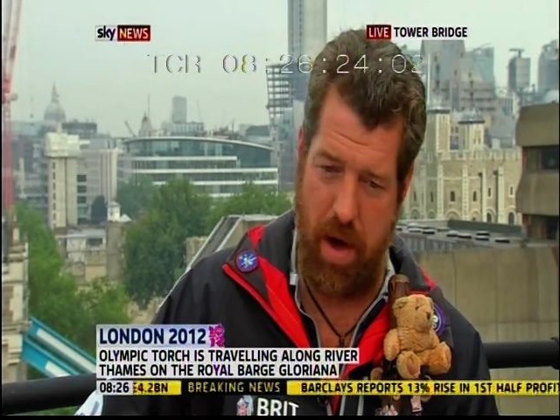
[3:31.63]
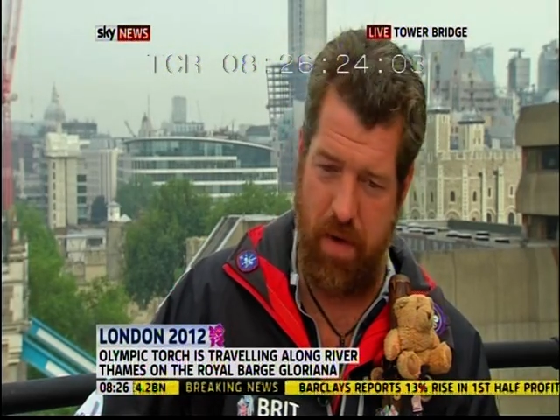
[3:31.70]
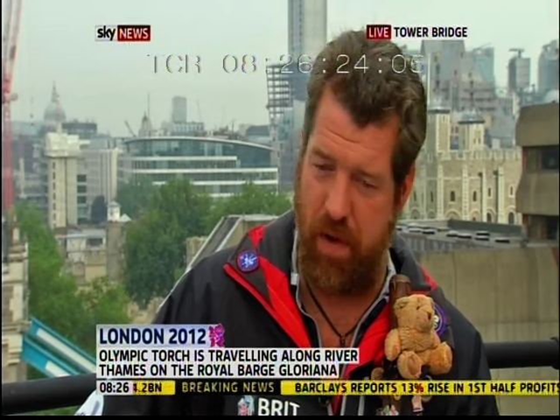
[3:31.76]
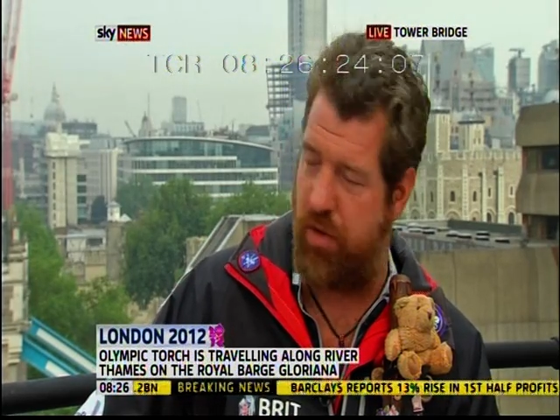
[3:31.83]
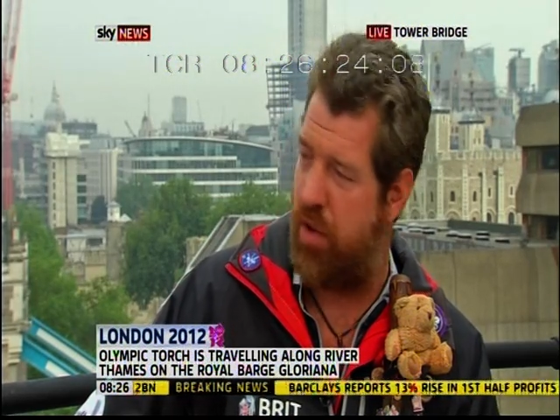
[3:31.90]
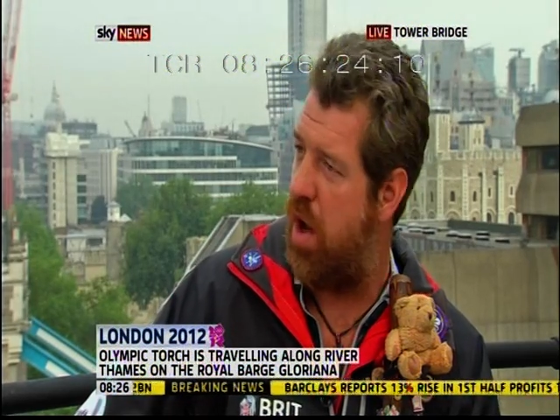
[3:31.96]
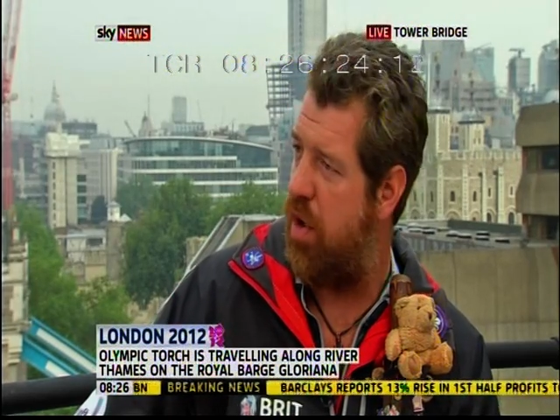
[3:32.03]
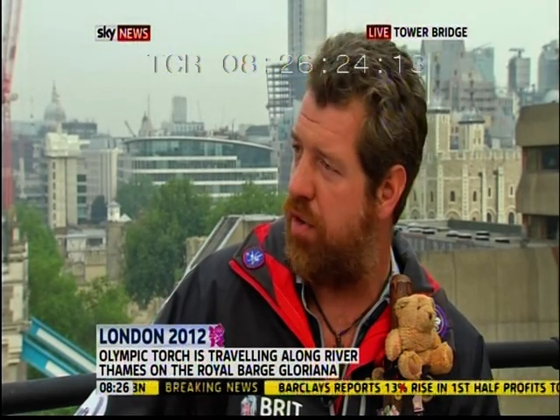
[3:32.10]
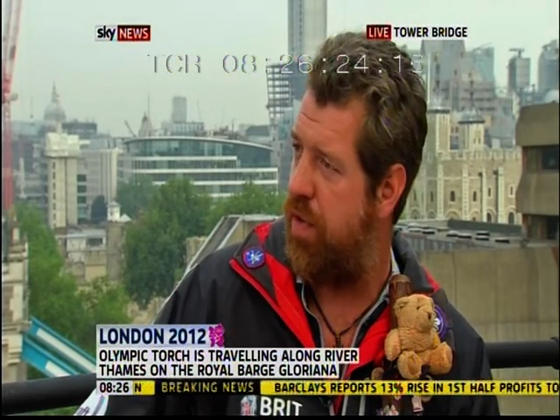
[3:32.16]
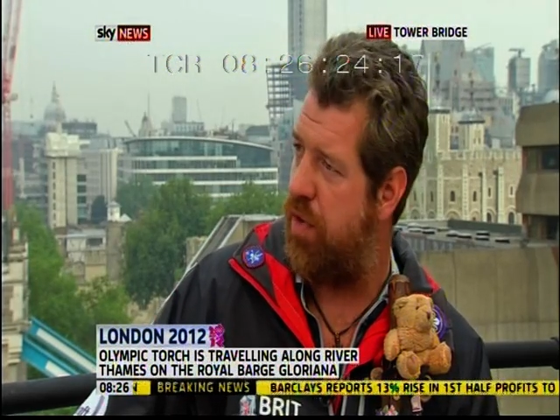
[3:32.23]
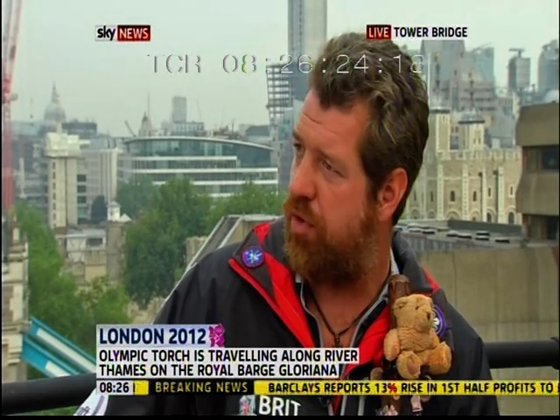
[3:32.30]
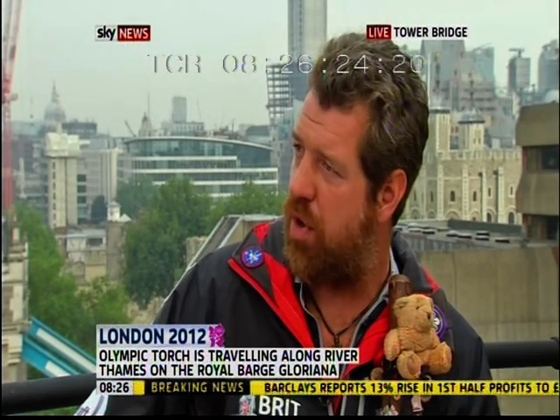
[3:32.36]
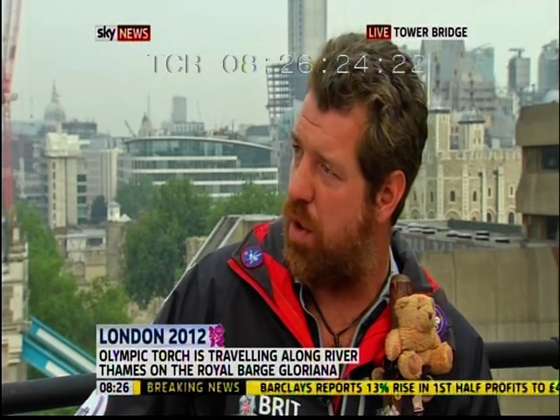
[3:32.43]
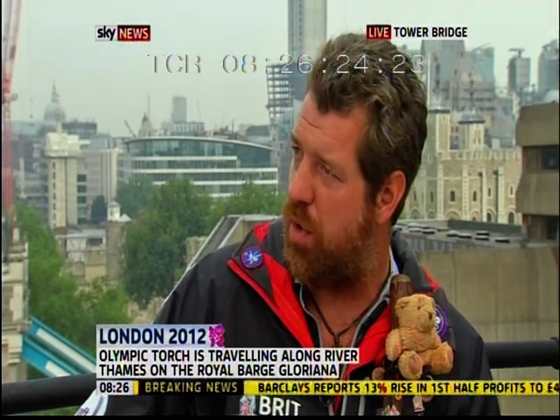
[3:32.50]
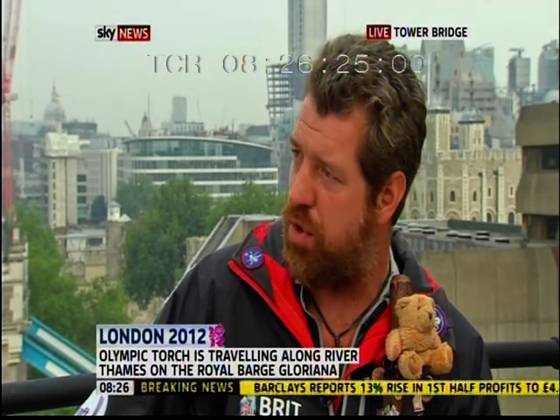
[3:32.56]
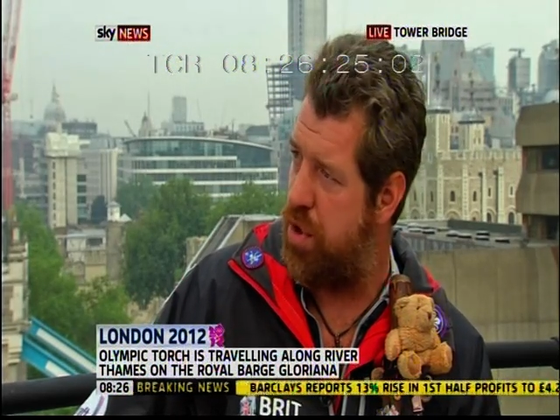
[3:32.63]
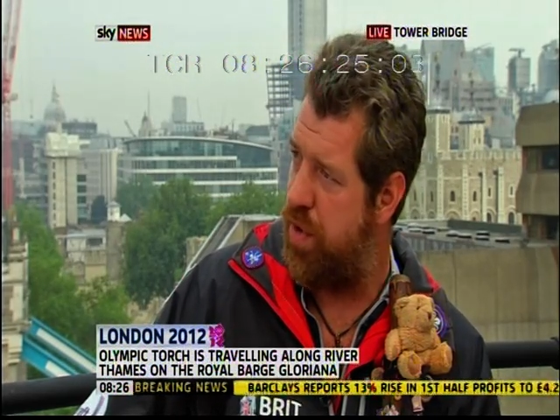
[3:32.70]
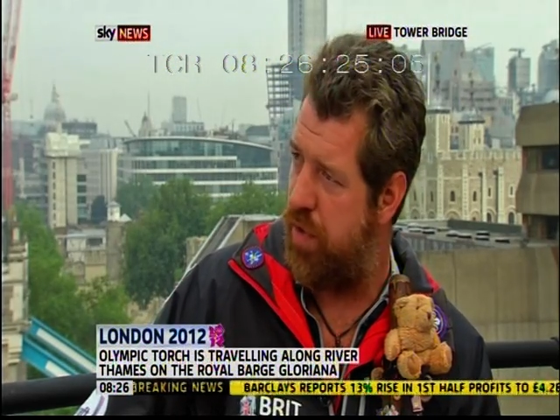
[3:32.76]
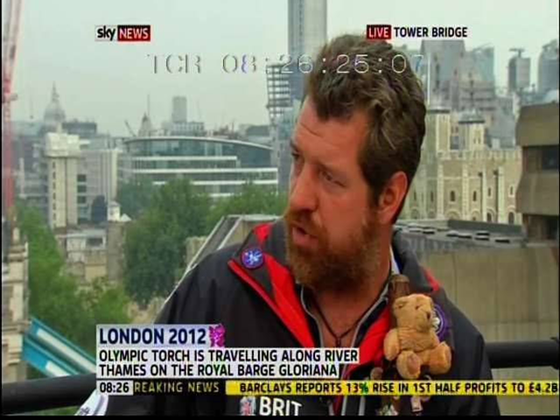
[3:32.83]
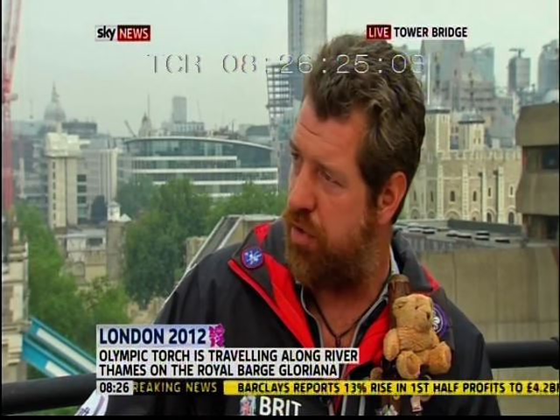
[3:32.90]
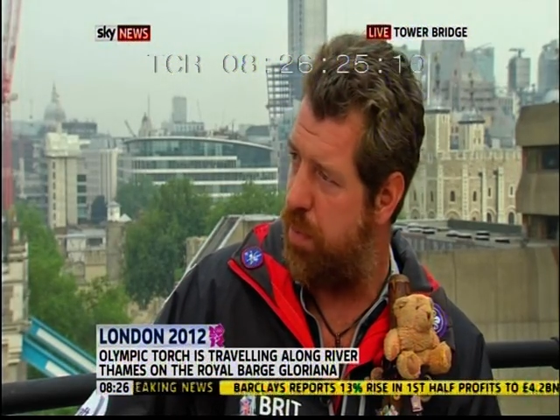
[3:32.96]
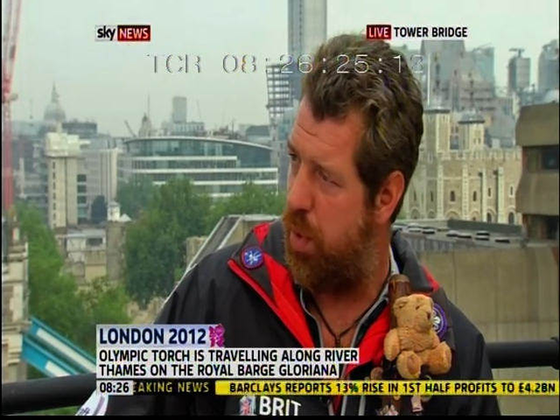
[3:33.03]
If it's arts, if it's culture,
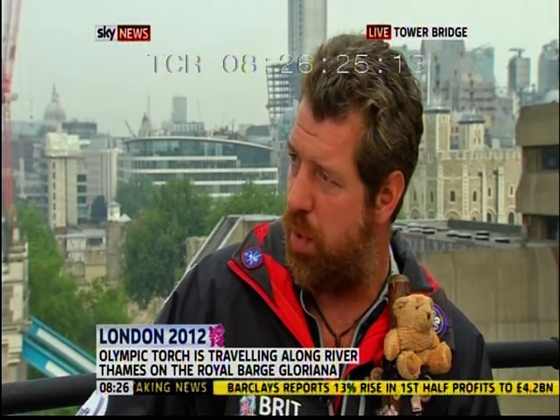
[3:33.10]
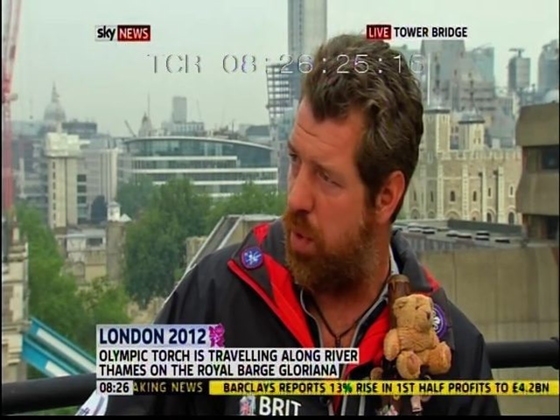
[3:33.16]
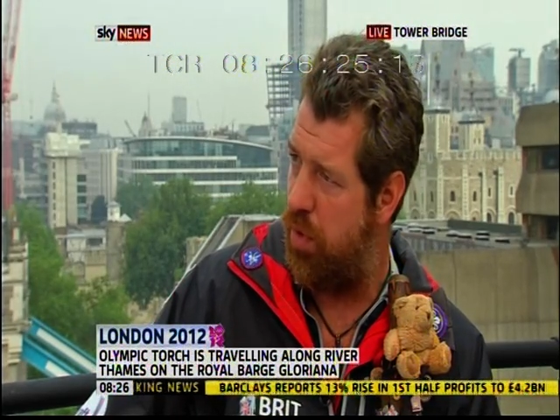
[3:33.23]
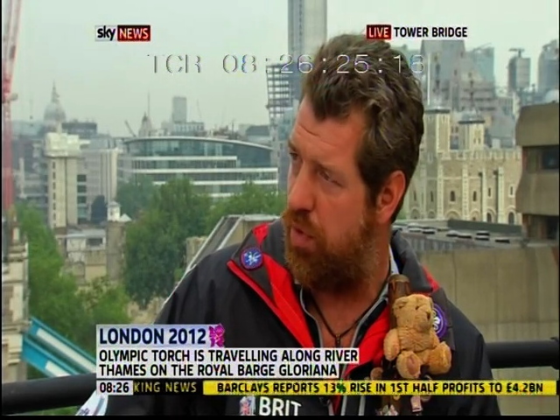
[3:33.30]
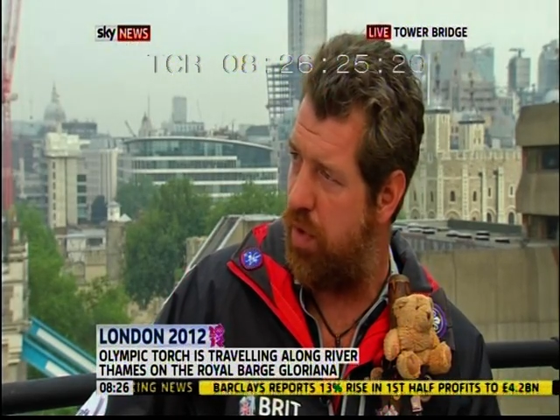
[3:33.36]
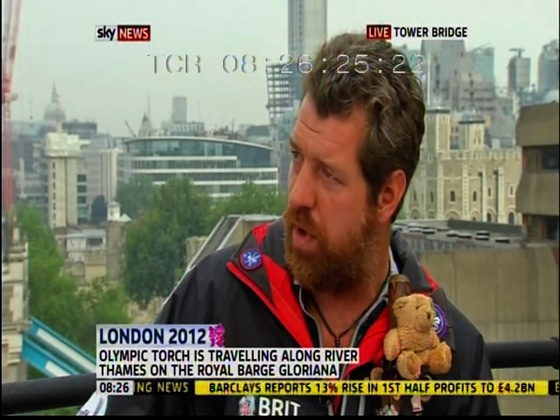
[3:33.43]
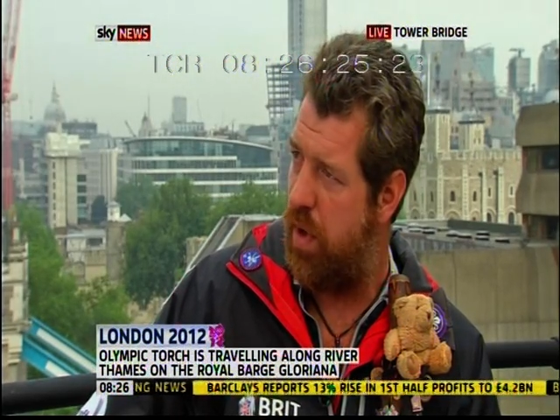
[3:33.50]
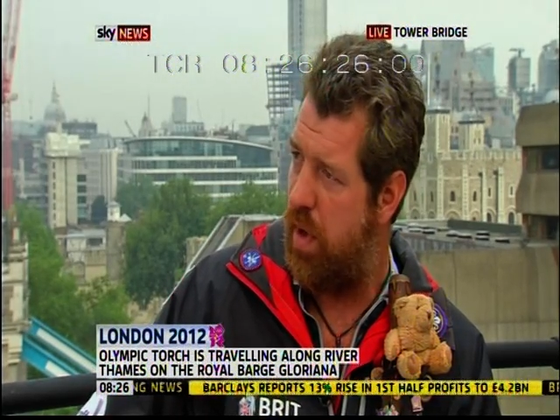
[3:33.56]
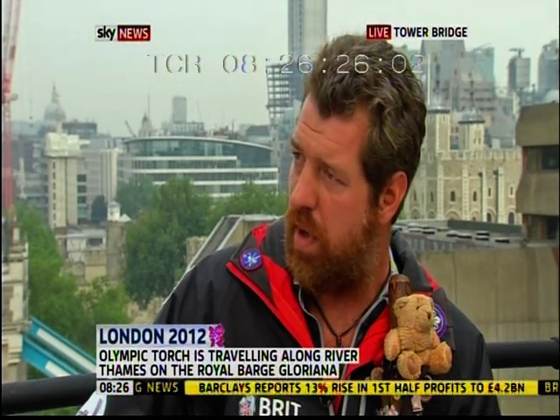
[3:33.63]
if it's sport.